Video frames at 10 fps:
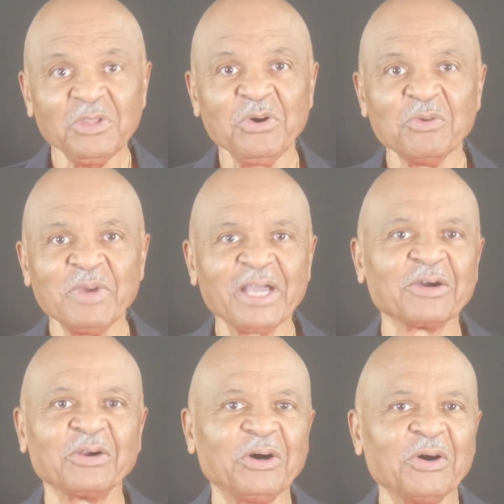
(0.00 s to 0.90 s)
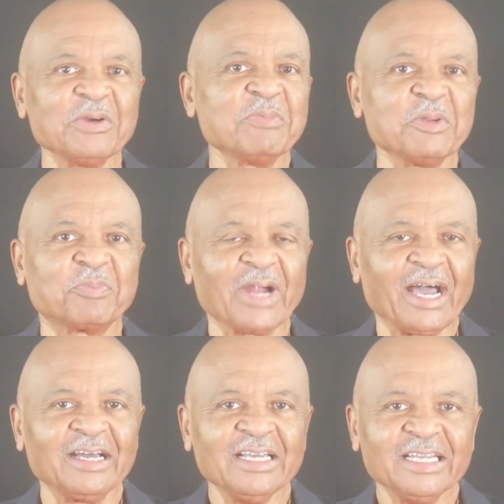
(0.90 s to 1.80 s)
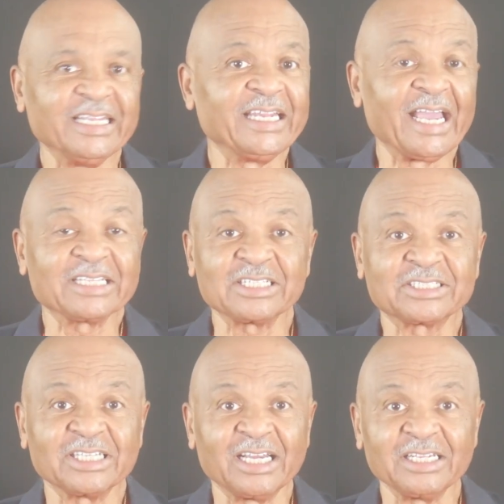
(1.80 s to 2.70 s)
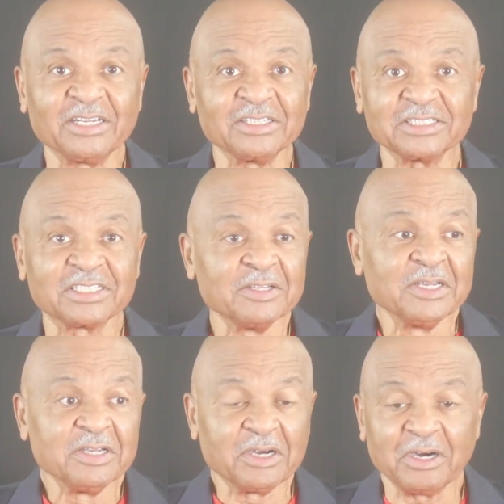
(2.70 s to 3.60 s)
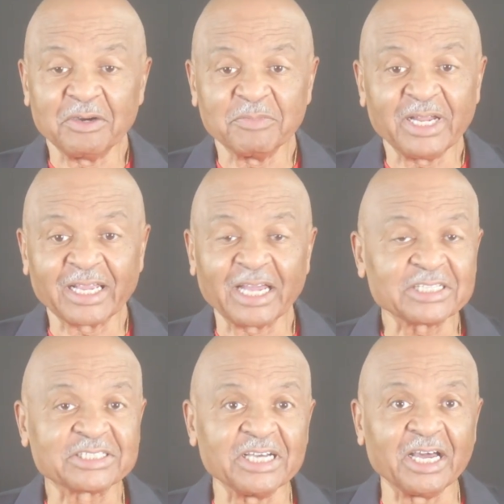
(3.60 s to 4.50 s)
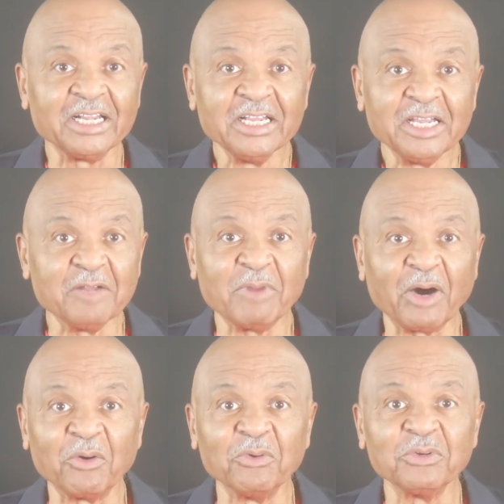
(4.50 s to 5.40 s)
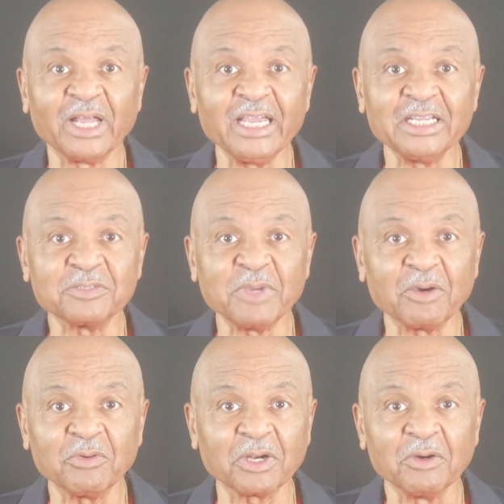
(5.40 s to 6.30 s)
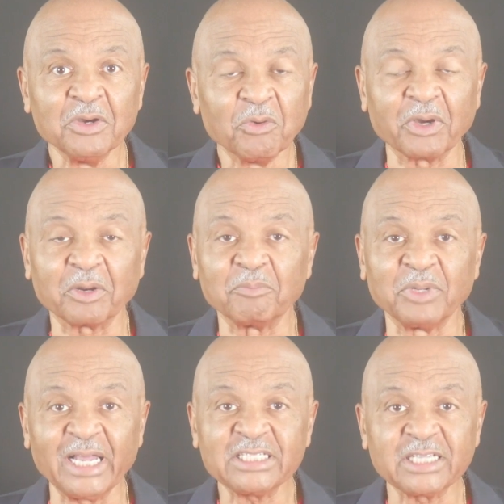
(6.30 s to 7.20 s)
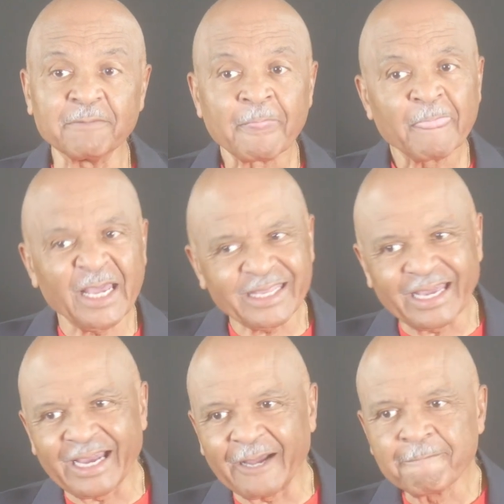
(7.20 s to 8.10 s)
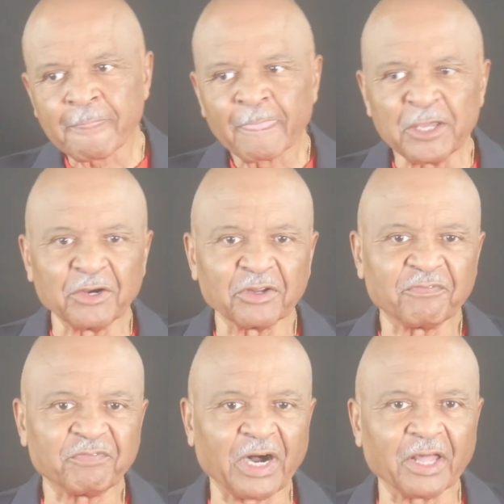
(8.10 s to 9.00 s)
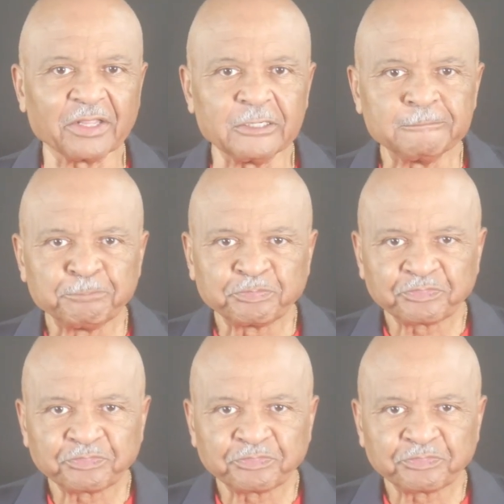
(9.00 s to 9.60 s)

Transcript: the old man going to always be proud that he has a son. You know, just, oh man, I got a son in my old age, man. What a blessing. And yeah, you know, the father,